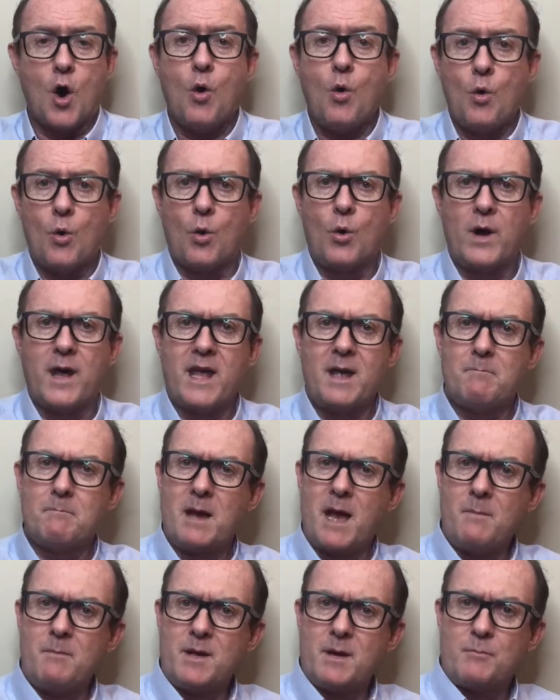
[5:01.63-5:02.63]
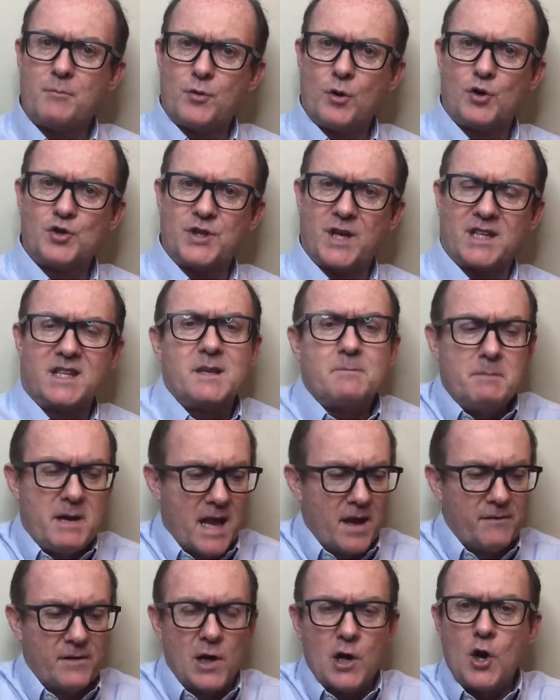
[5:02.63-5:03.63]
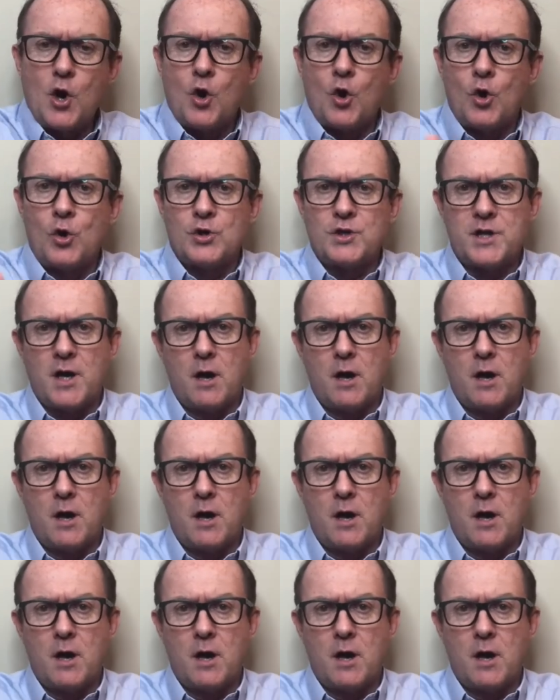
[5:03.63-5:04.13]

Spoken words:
Or it may be a project. It may have a long